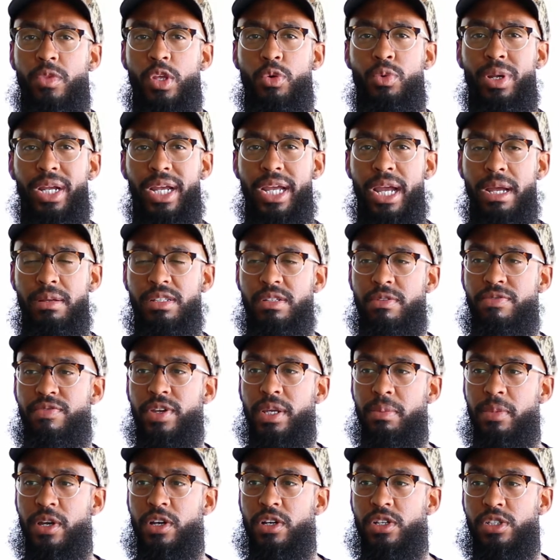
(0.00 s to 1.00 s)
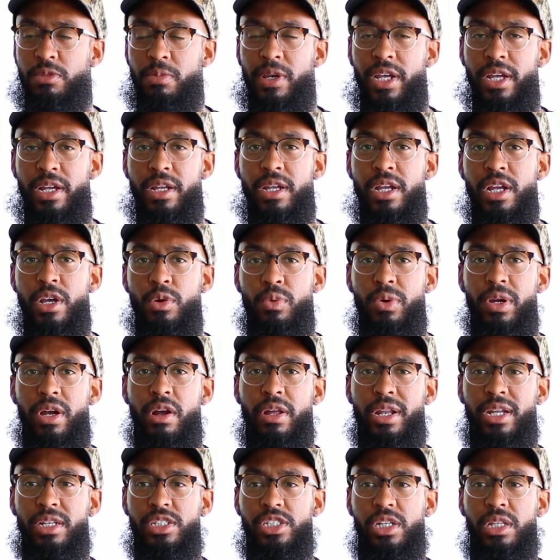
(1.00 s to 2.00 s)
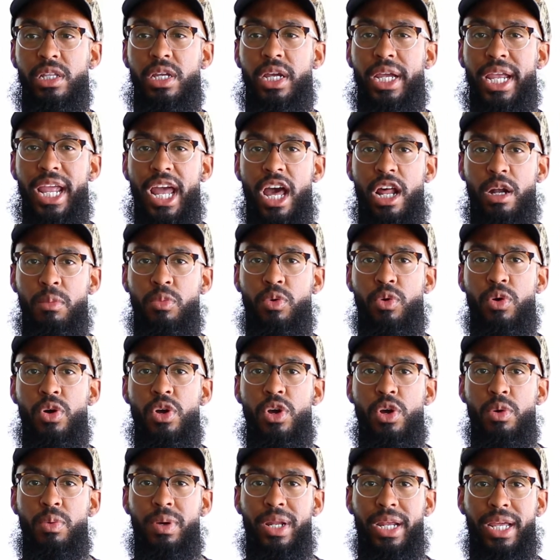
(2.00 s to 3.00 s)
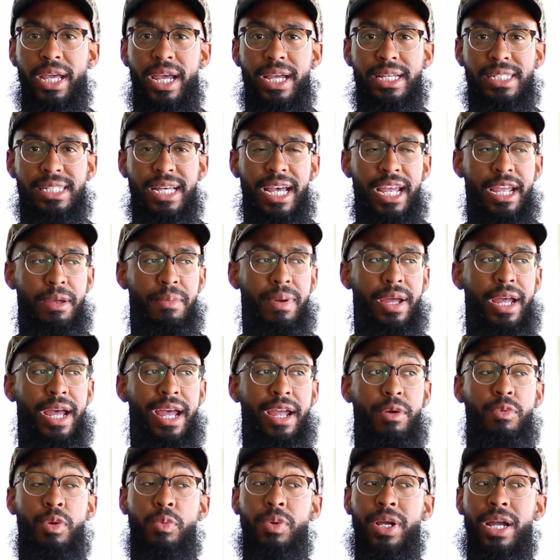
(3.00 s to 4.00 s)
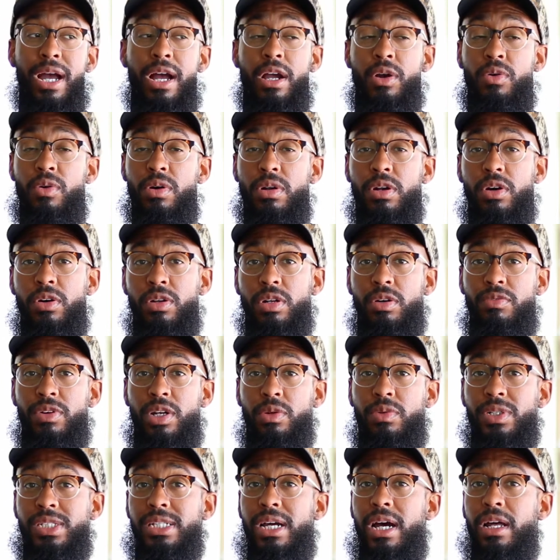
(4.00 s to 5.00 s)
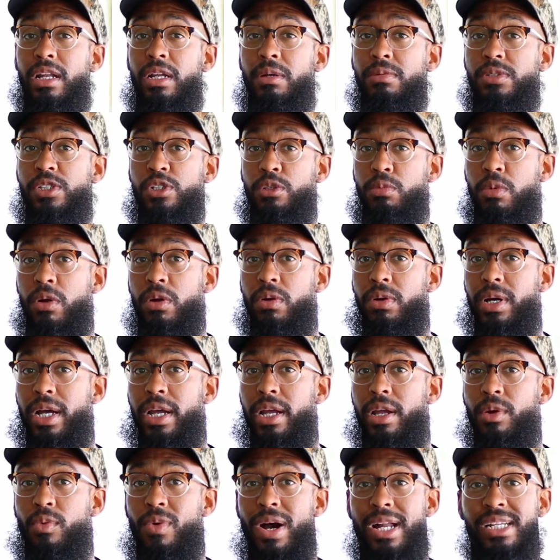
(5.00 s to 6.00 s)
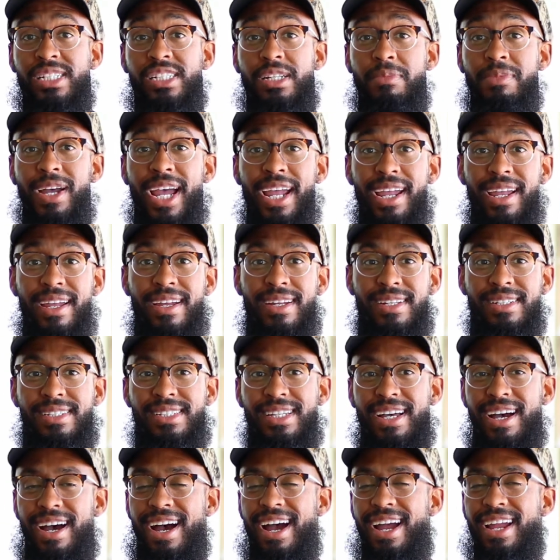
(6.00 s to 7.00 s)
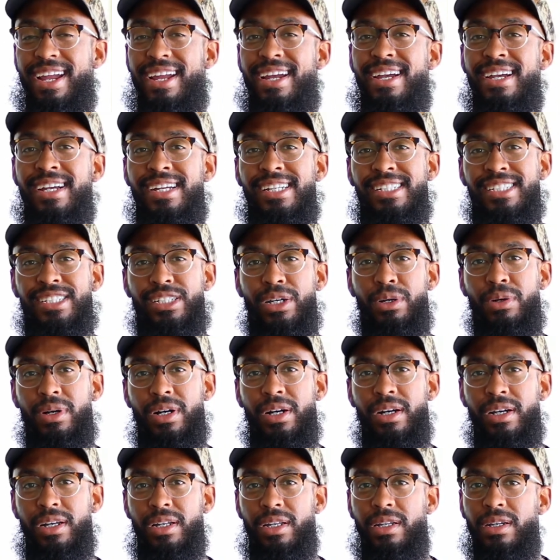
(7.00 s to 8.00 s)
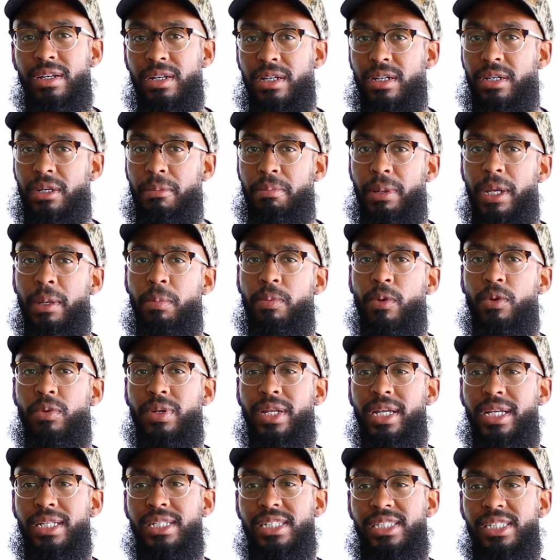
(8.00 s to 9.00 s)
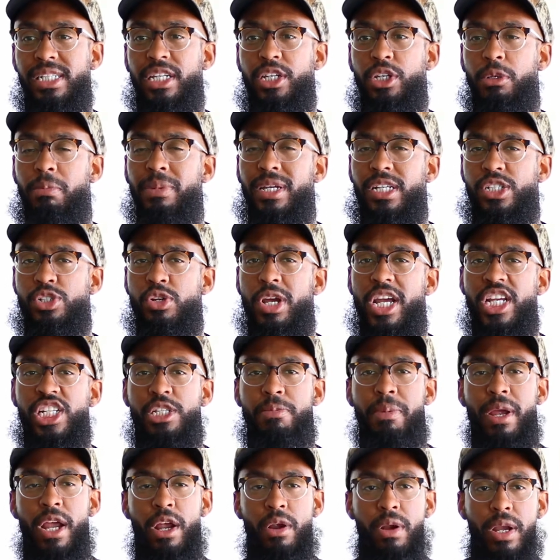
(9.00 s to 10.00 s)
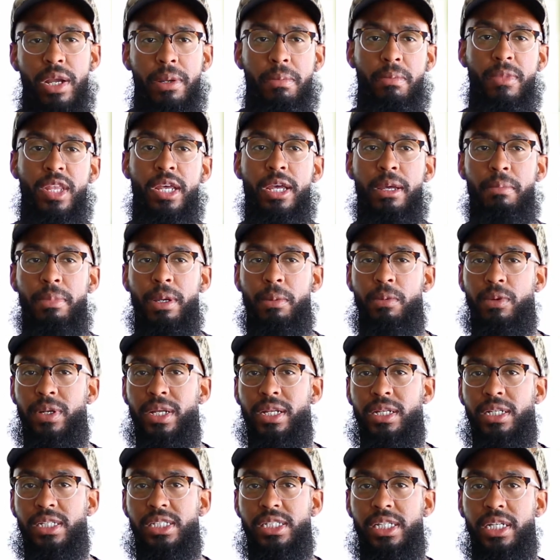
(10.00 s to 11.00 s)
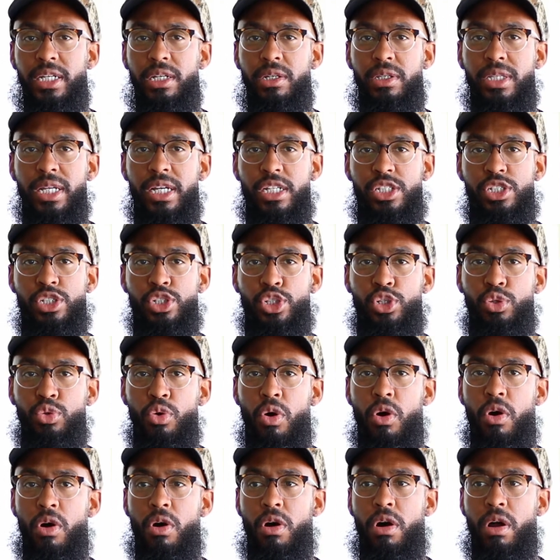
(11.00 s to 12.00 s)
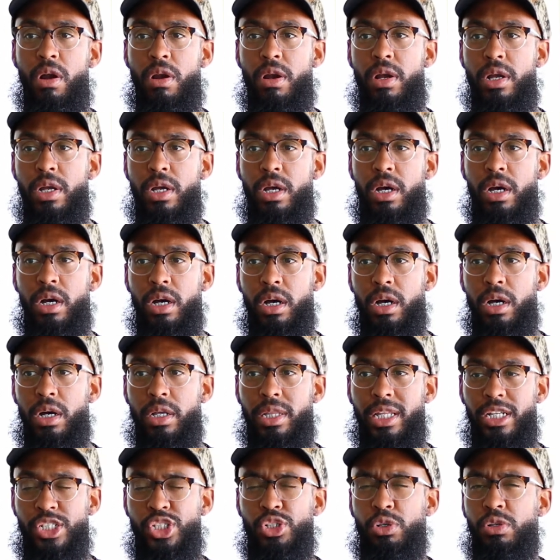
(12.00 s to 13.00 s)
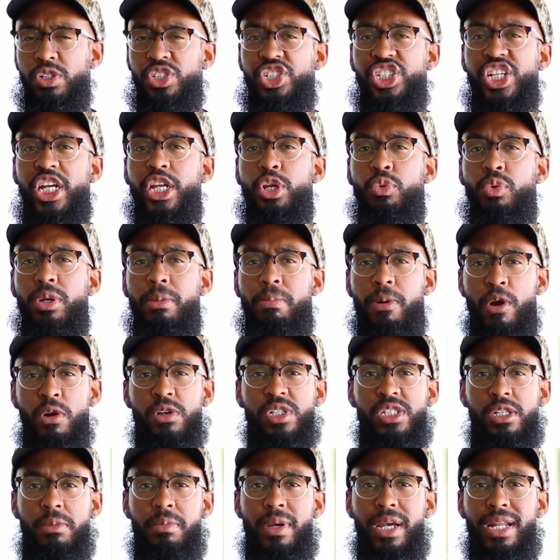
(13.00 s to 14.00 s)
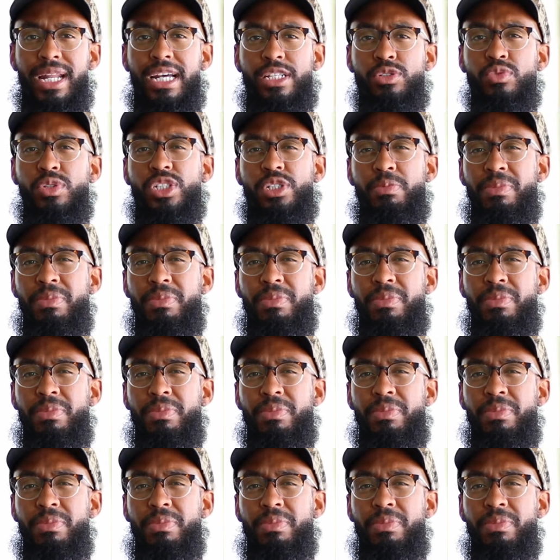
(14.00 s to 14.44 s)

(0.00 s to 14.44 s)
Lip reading: when it came to females, man. We held each other accountable when it came to, hey, man, hey, what we got going on over there? What y'all up to, bro? Hey, watch them hands, all right? So, look, people need to see you being transparent. People need to see that you are, that you're a genuine genuine person, man. That's what's